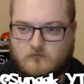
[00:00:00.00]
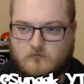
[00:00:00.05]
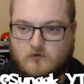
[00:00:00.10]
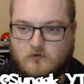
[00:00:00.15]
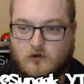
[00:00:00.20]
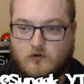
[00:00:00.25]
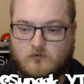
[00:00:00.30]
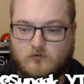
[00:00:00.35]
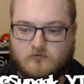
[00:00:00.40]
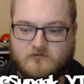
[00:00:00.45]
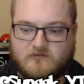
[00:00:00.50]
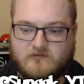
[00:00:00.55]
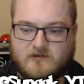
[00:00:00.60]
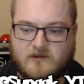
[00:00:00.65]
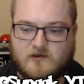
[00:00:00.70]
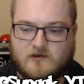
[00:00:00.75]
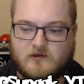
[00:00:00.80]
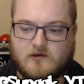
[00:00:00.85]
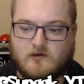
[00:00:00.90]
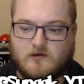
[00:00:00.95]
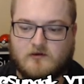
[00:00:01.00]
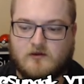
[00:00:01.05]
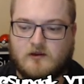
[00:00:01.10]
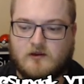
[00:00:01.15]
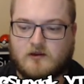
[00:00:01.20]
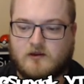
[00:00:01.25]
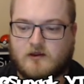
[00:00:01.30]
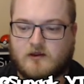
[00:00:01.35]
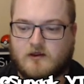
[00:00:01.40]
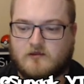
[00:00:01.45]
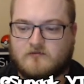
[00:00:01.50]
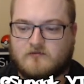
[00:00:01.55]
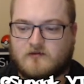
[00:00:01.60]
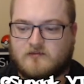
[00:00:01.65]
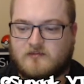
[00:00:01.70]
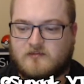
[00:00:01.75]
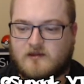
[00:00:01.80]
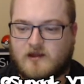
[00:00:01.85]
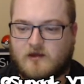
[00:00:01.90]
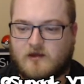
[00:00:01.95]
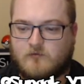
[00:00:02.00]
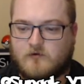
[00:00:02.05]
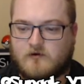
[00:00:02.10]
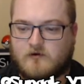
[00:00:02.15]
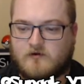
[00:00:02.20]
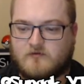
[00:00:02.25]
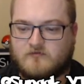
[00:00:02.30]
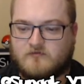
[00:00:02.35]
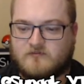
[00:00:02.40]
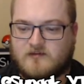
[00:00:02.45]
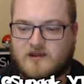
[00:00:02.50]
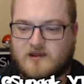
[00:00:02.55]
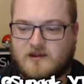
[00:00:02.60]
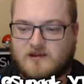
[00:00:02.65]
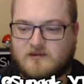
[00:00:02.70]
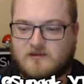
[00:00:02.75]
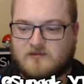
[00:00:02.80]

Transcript: oh, Stantler. Okay, so I think I would have taken